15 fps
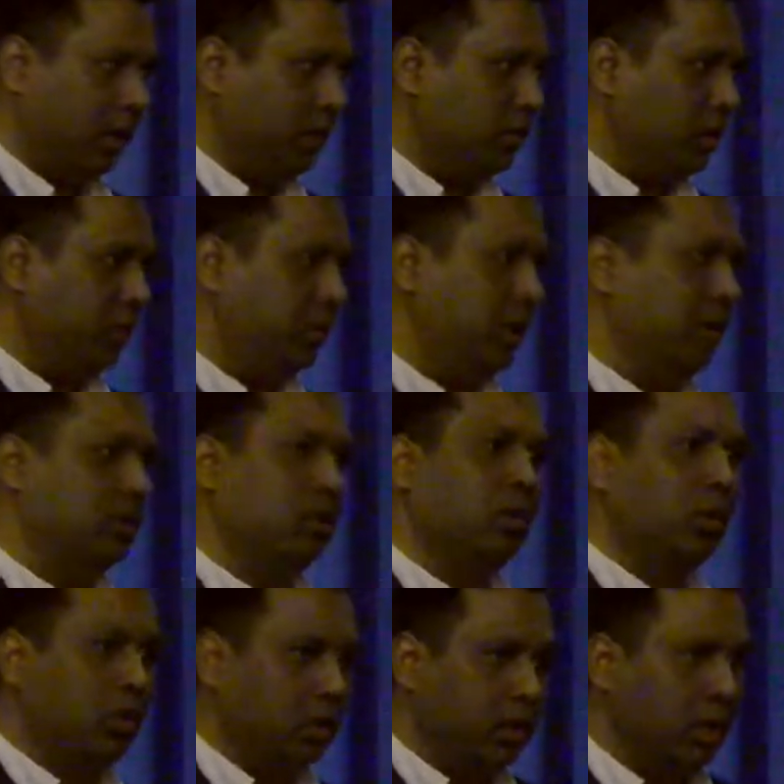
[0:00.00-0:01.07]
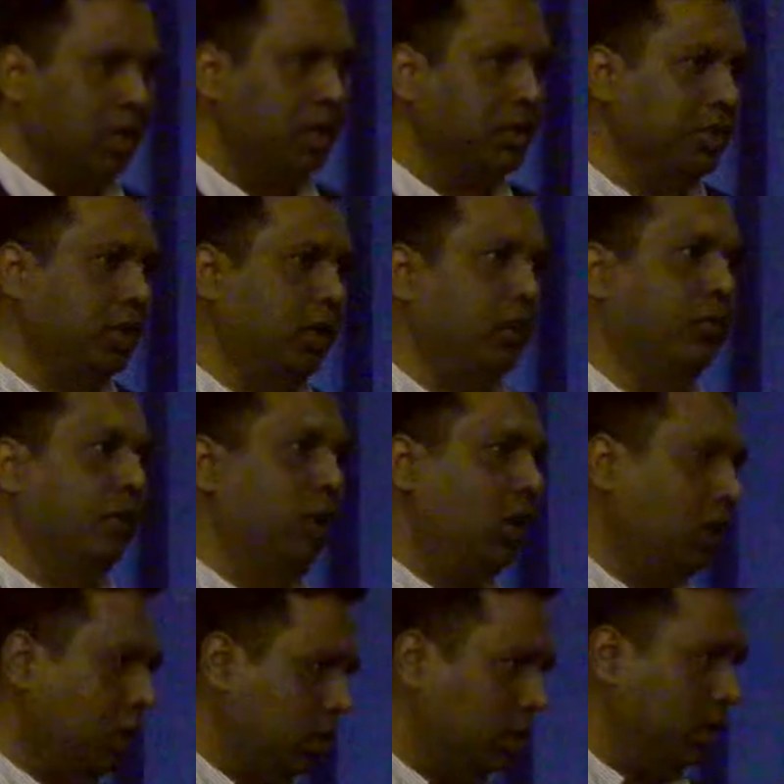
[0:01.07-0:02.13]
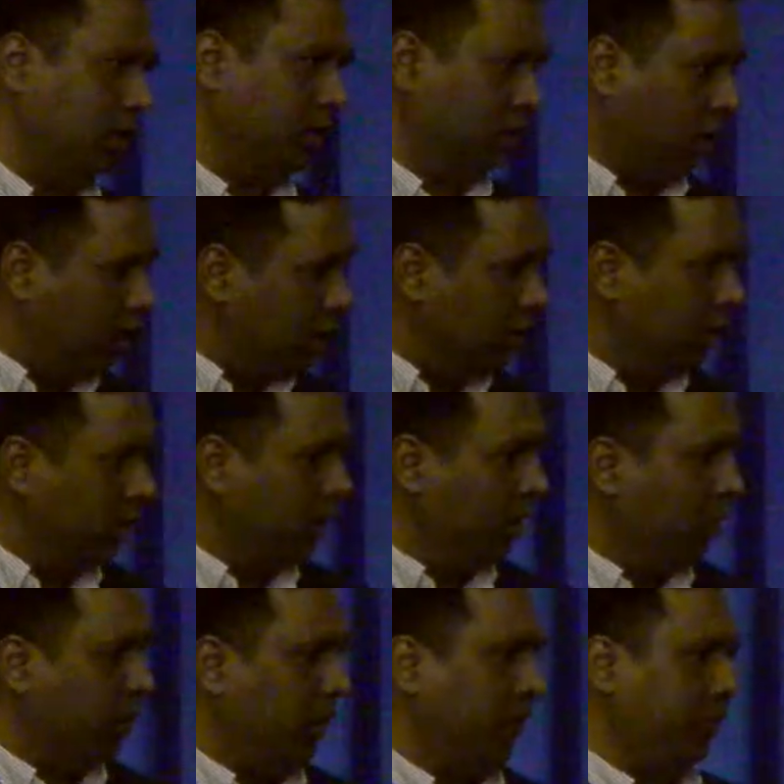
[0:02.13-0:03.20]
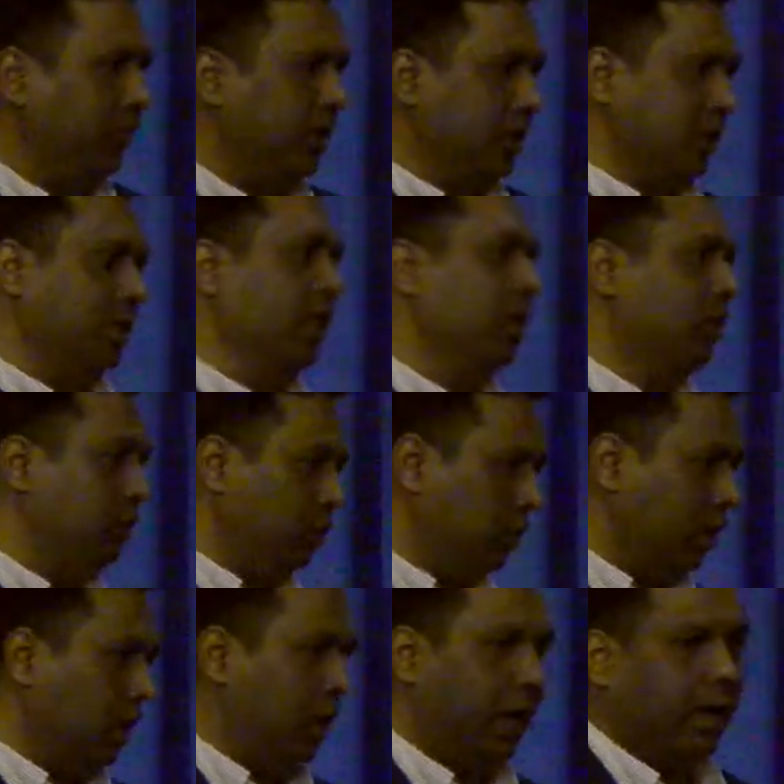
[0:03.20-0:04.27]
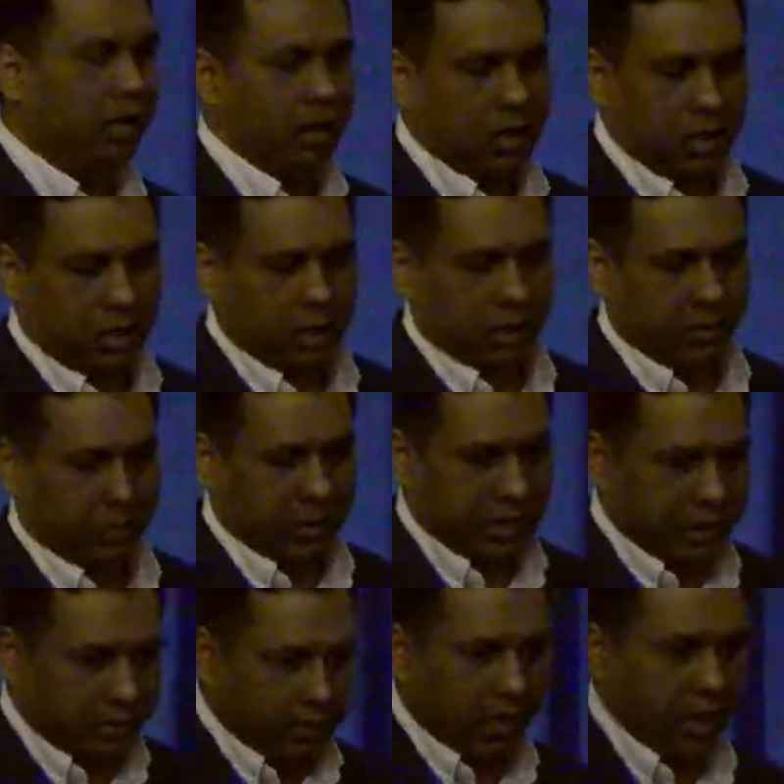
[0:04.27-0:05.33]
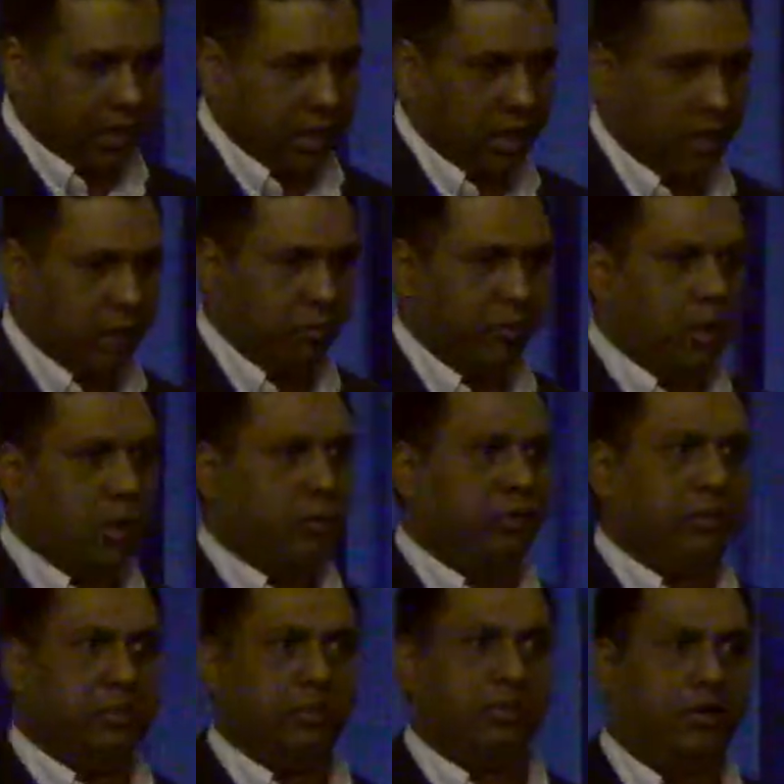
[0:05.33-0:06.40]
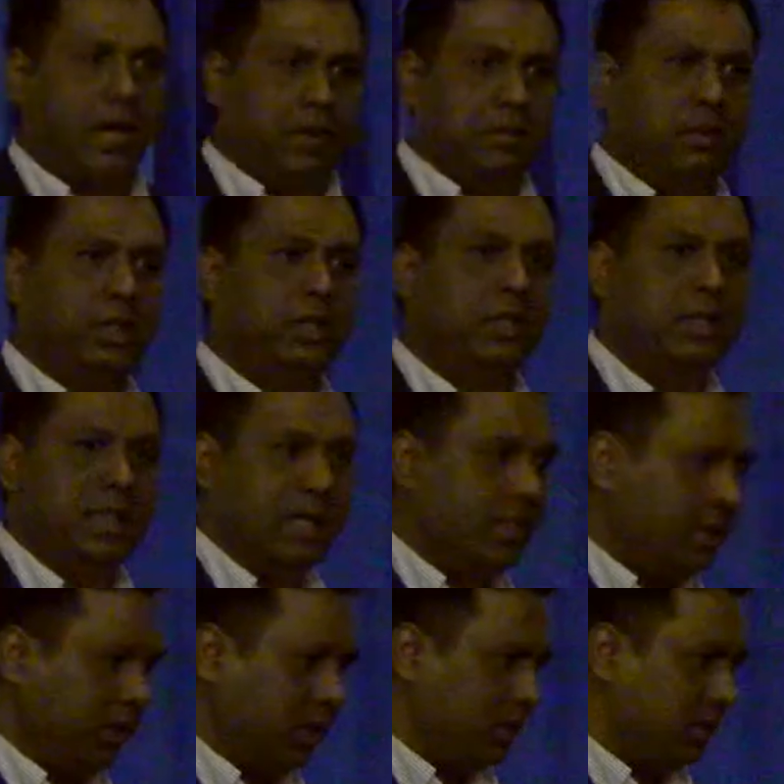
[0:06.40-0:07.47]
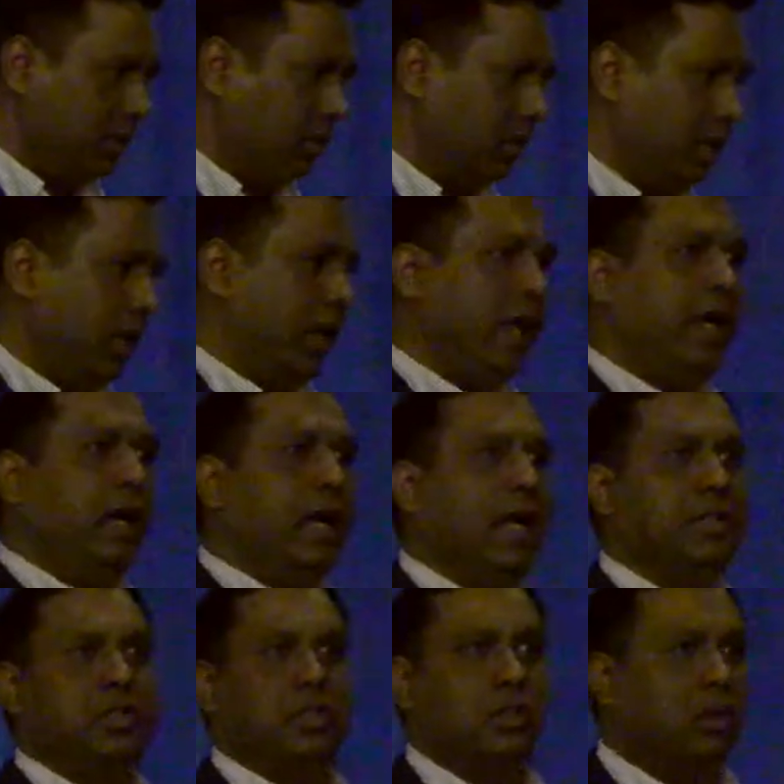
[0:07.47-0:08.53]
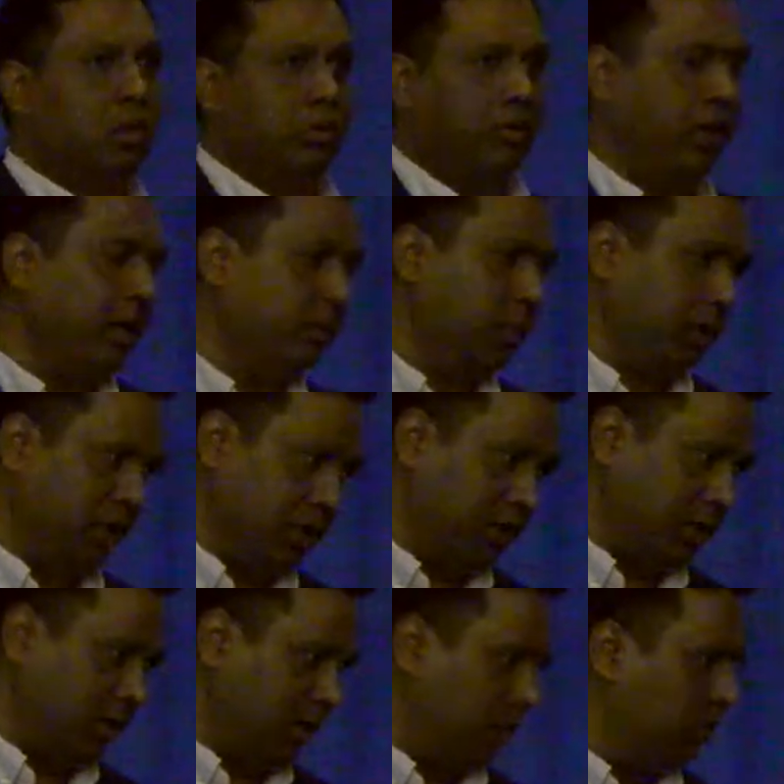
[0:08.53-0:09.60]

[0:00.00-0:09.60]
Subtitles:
So if there's no good condition, it will not turn it on. But if there's any, with the drying, below 5 degrees Celsius, the air has no drying potential.